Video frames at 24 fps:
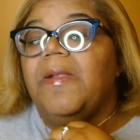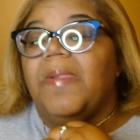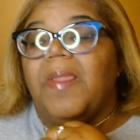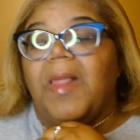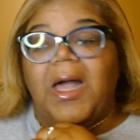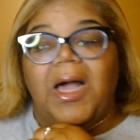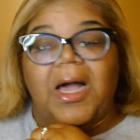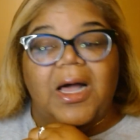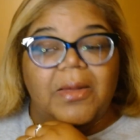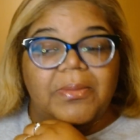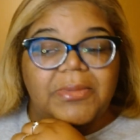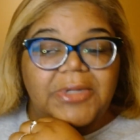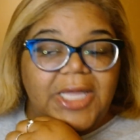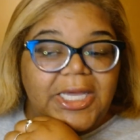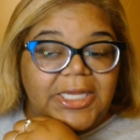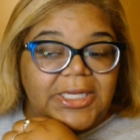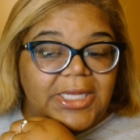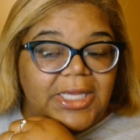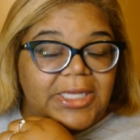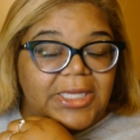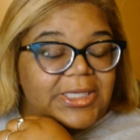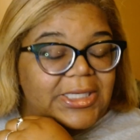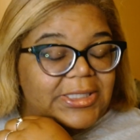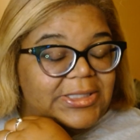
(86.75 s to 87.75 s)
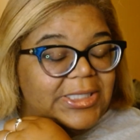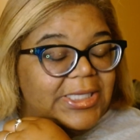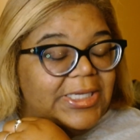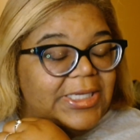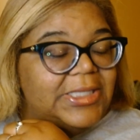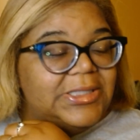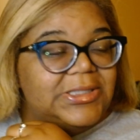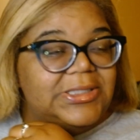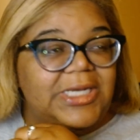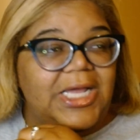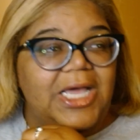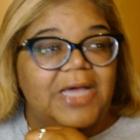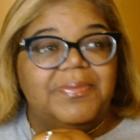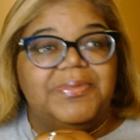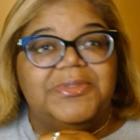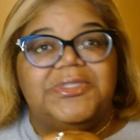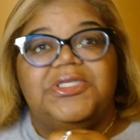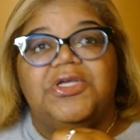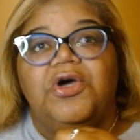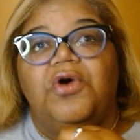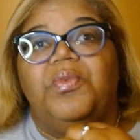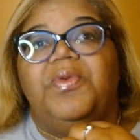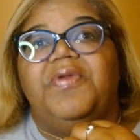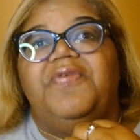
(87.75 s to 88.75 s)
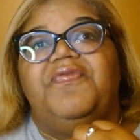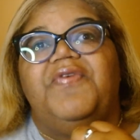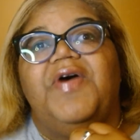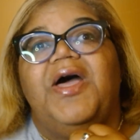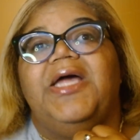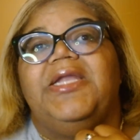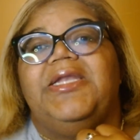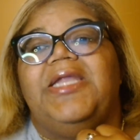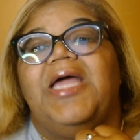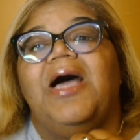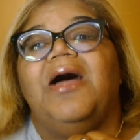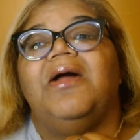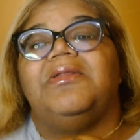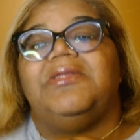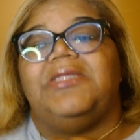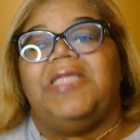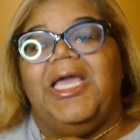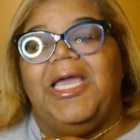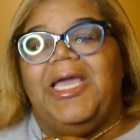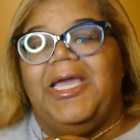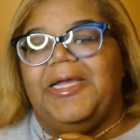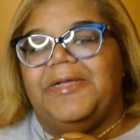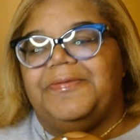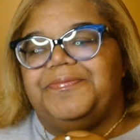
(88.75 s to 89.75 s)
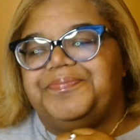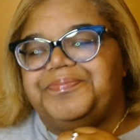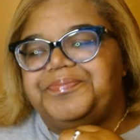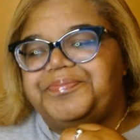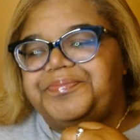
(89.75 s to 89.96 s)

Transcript: Um, late and at the end of the episode, we find out that